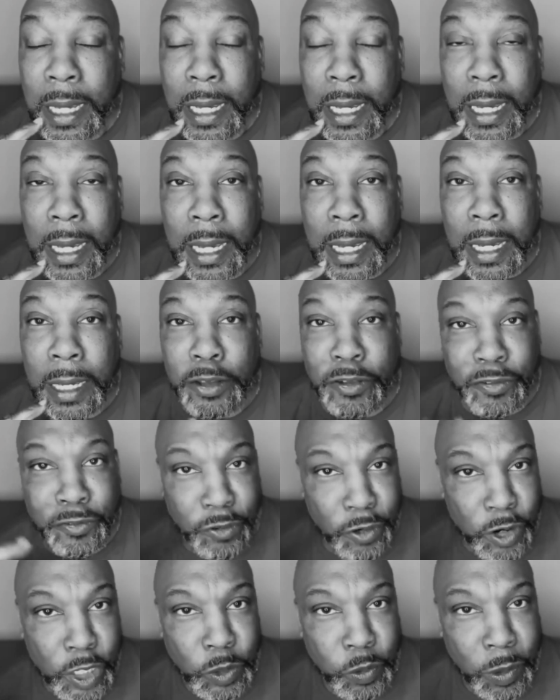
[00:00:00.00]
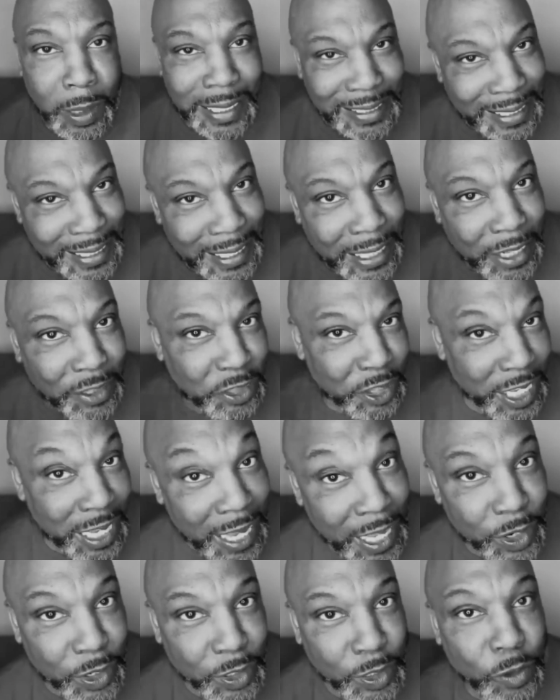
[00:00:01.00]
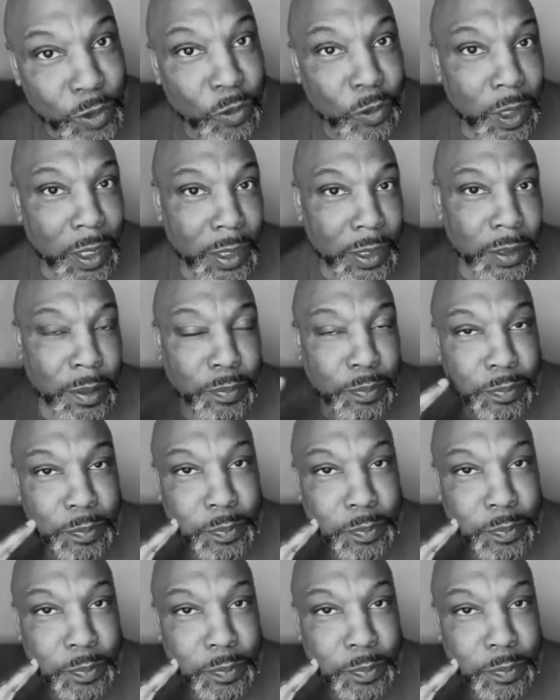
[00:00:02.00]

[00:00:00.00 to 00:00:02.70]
And the first one I seen in theaters was